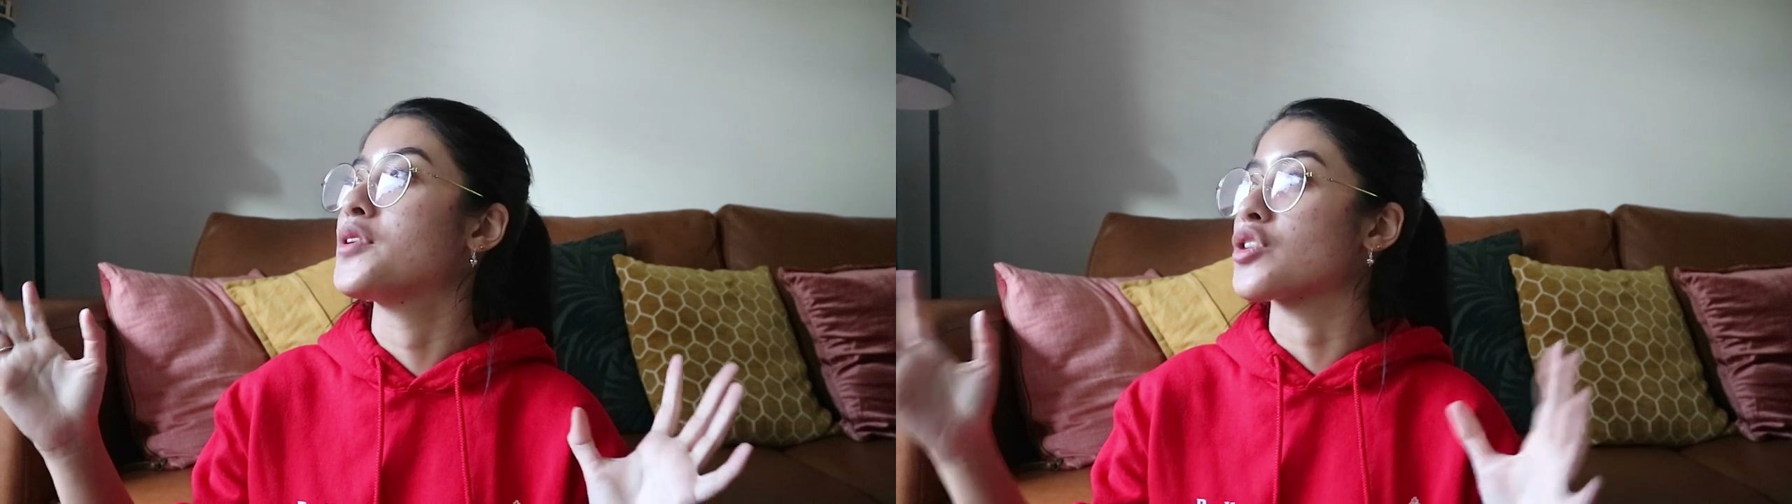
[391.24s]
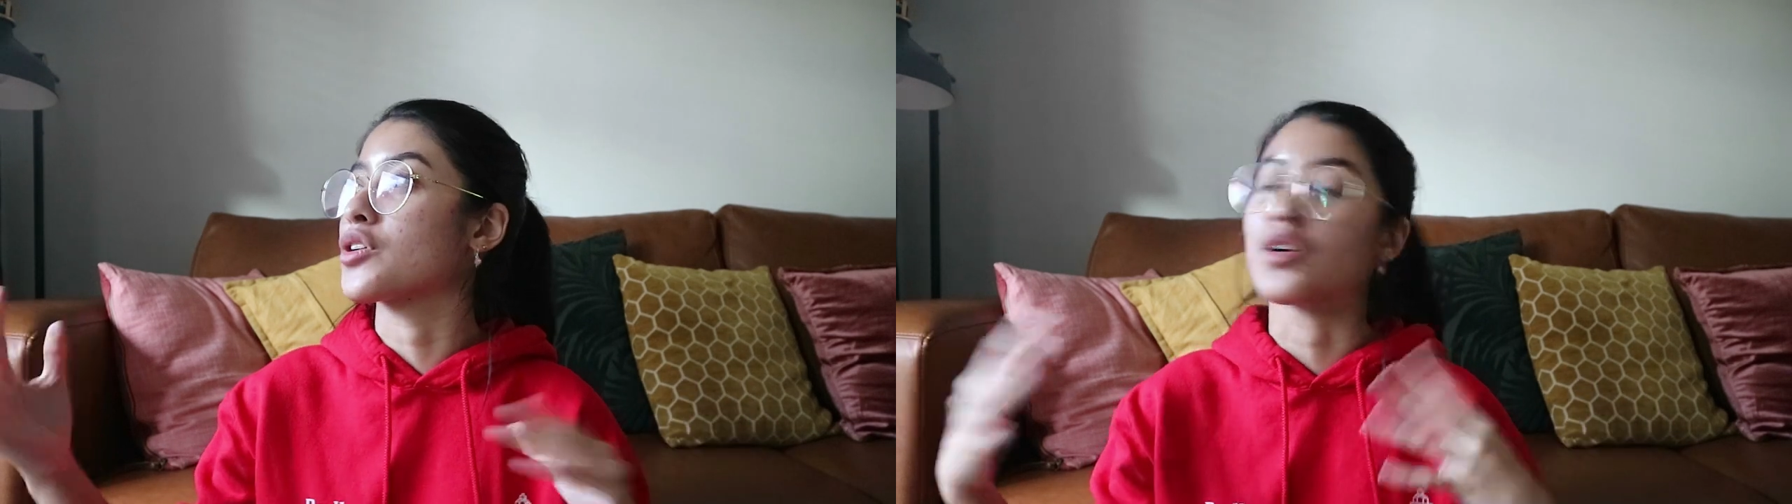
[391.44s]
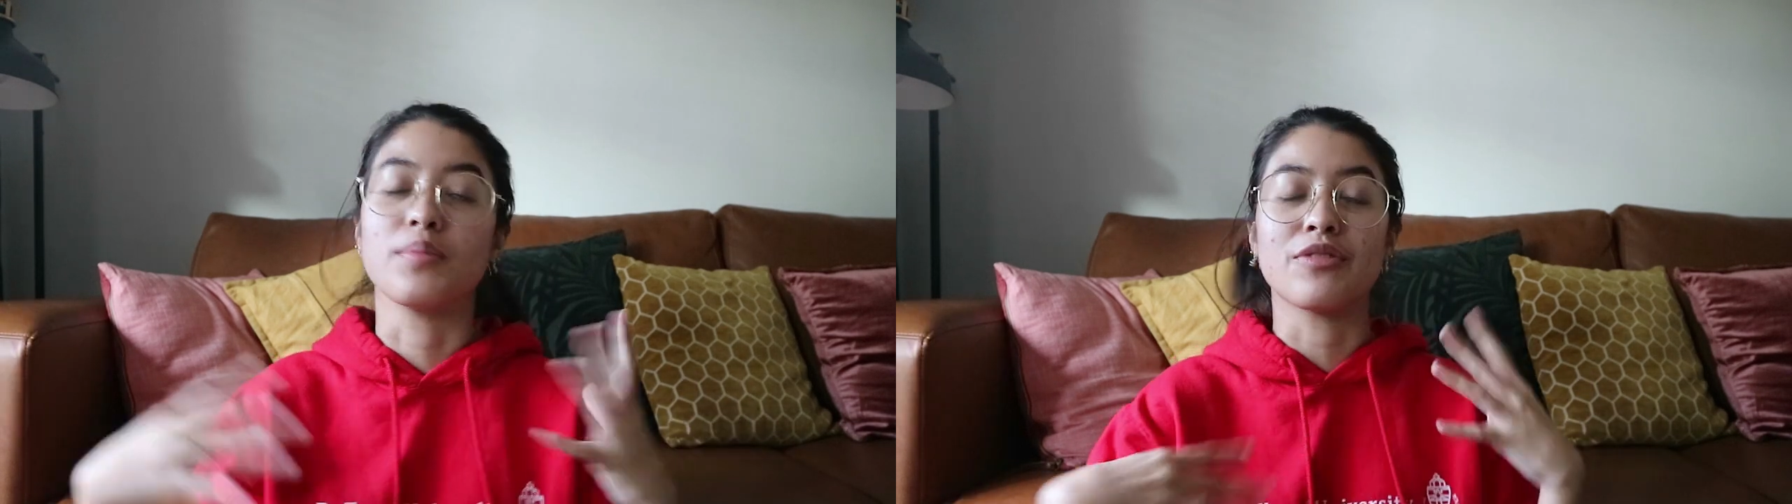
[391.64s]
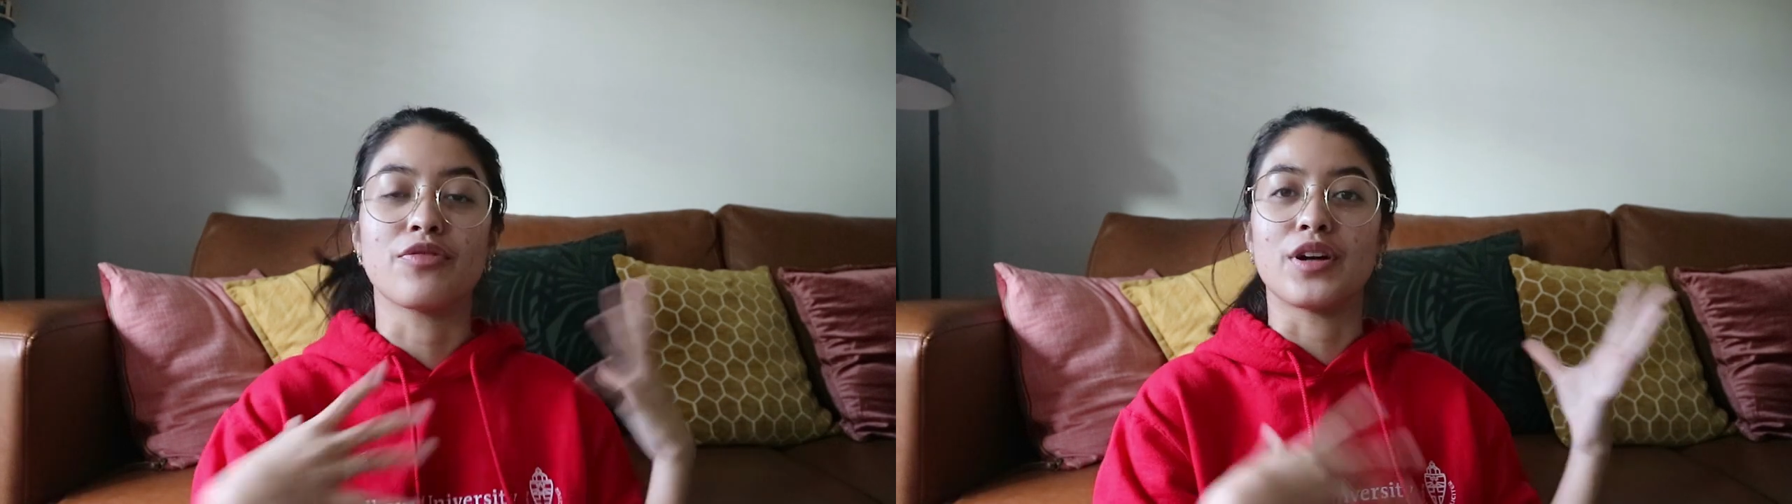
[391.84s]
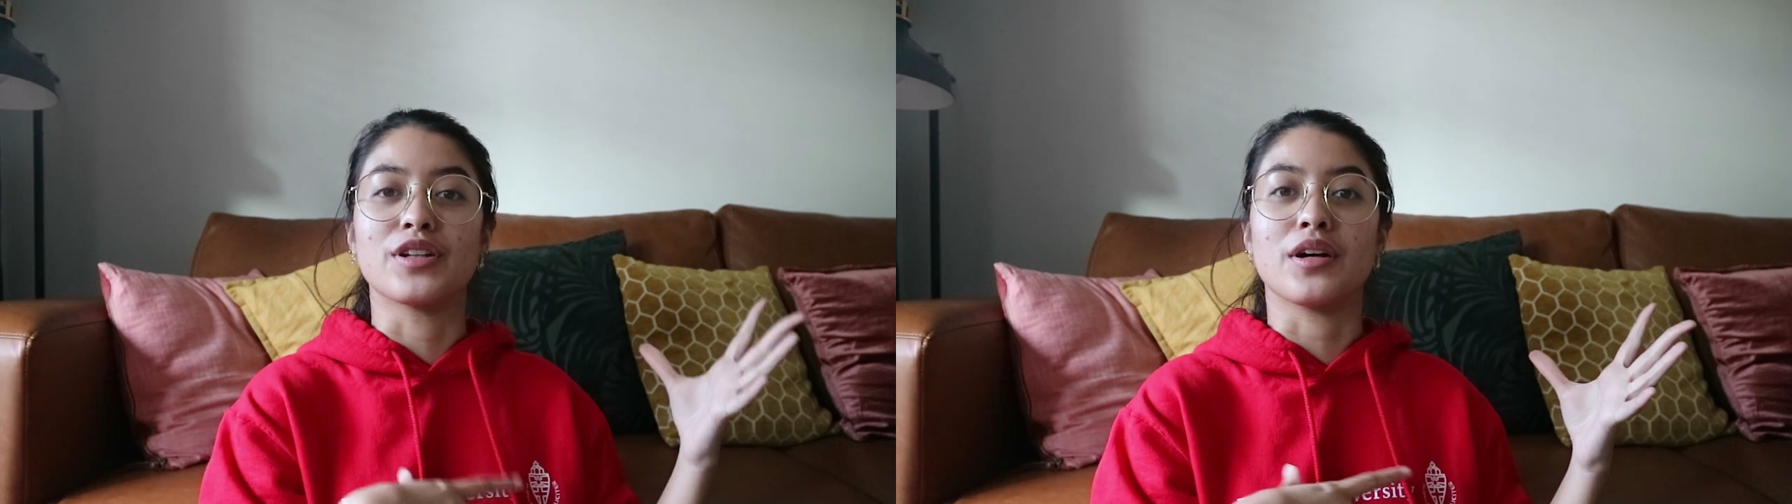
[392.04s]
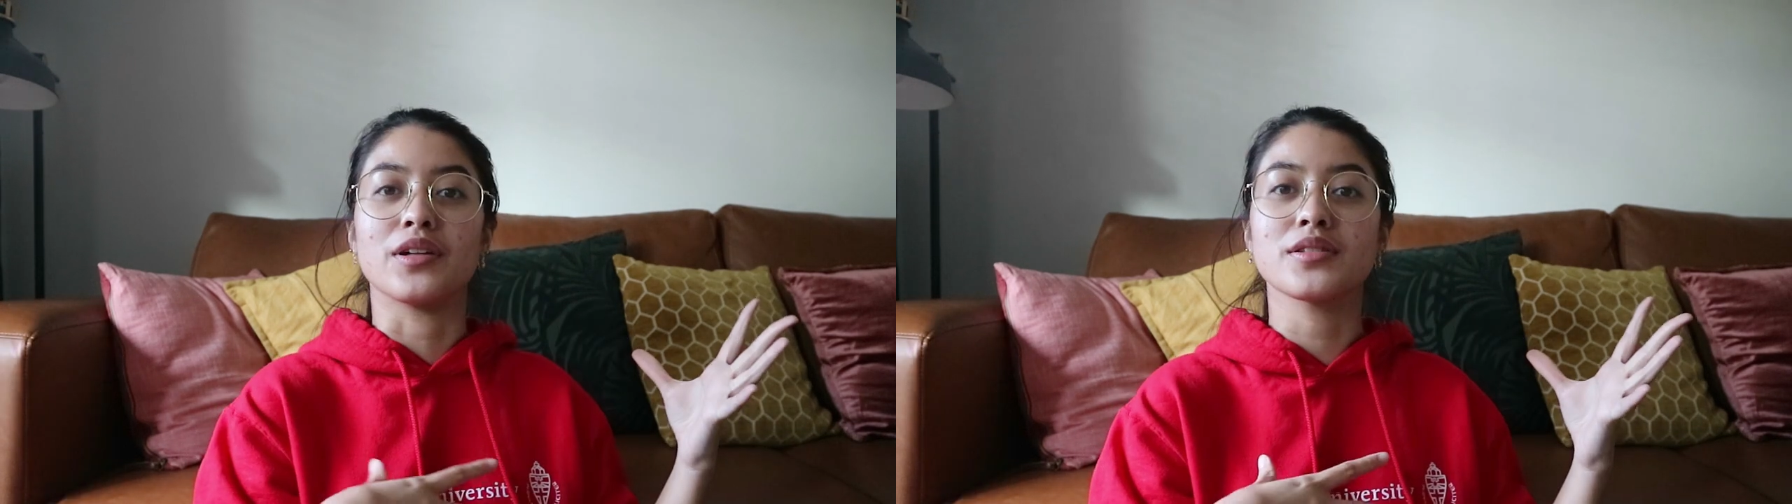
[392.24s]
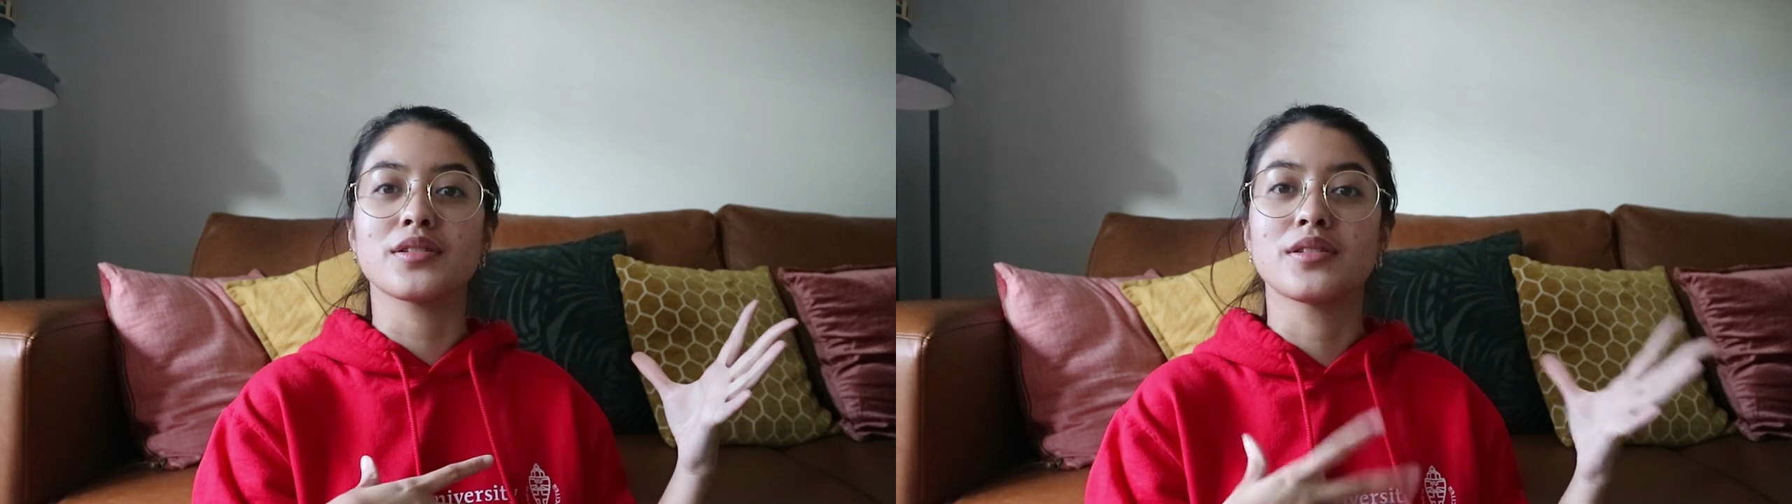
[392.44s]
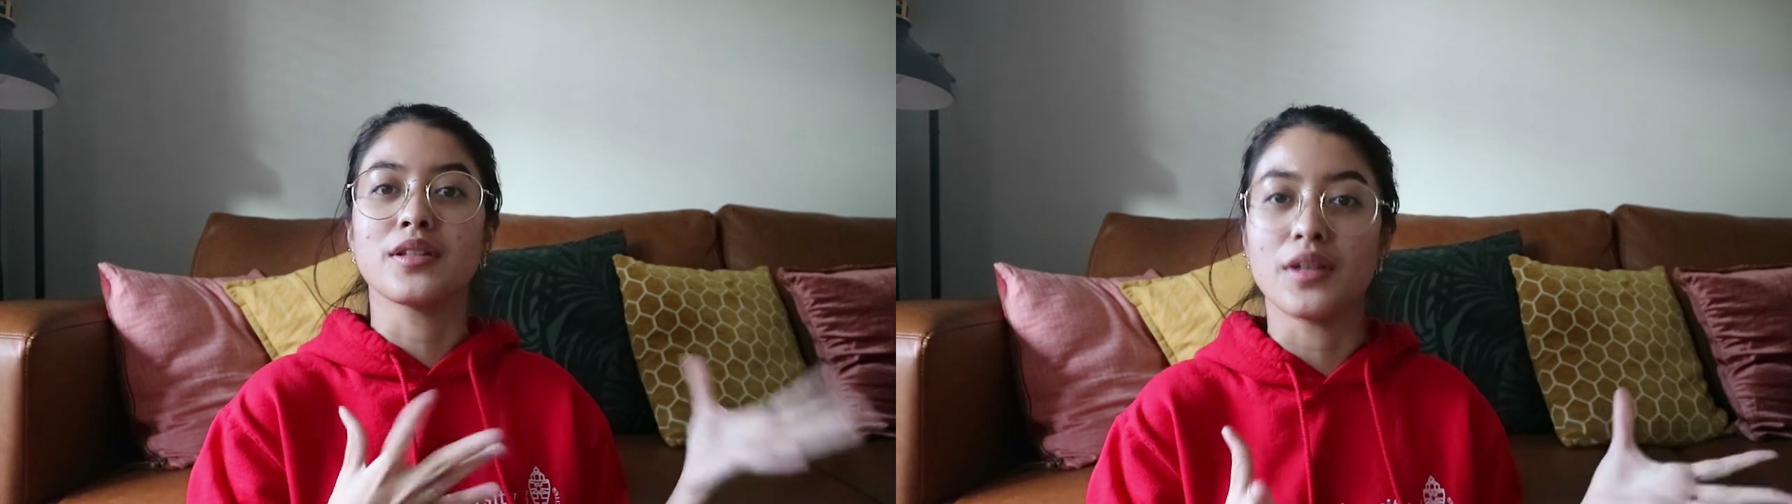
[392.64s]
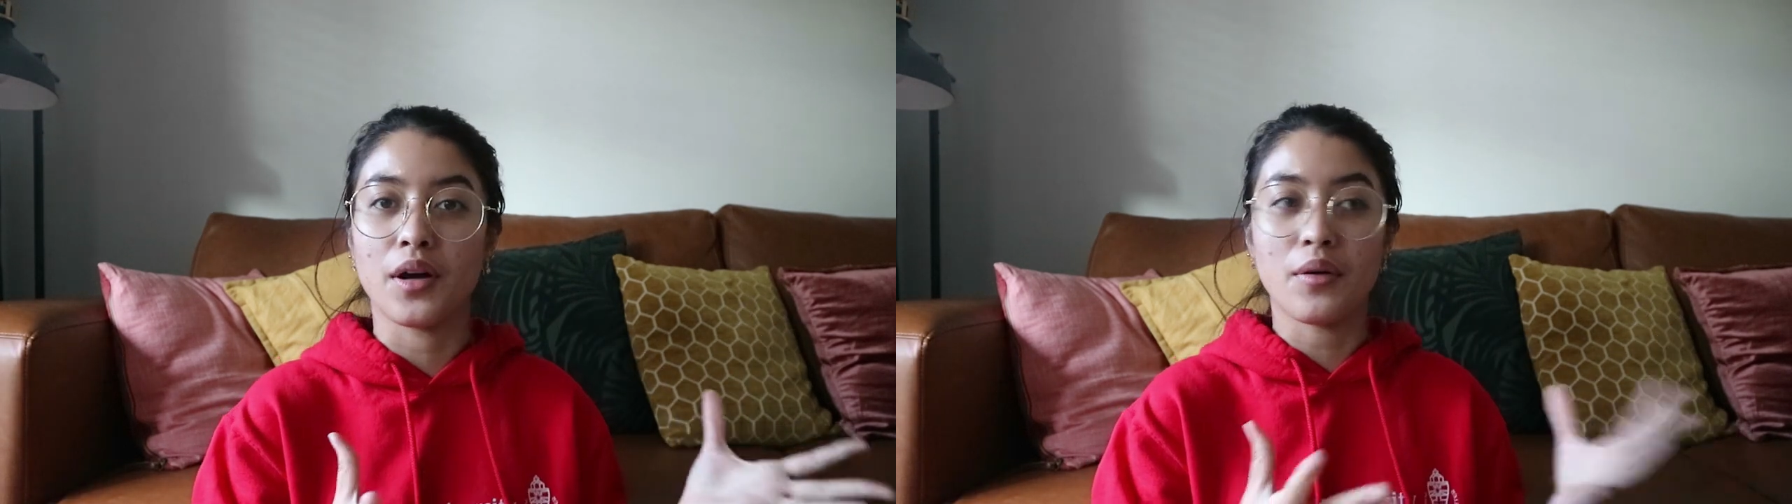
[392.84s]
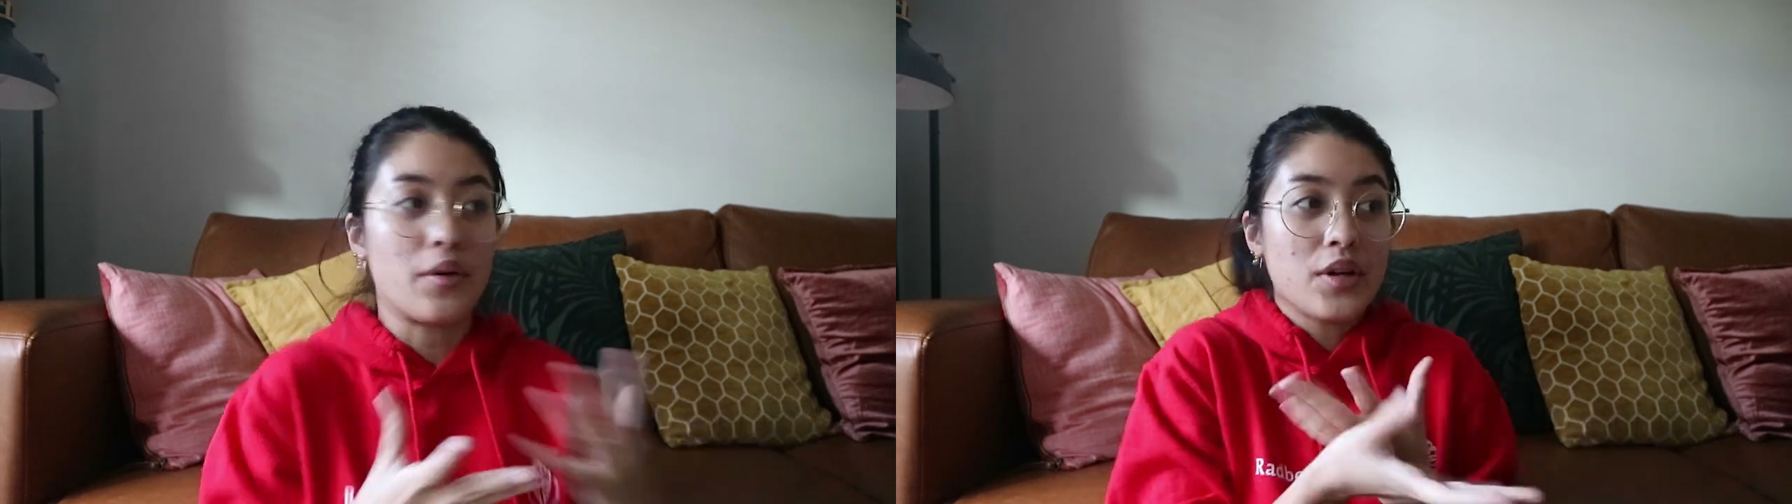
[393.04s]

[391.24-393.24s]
journal, but for adults, you know?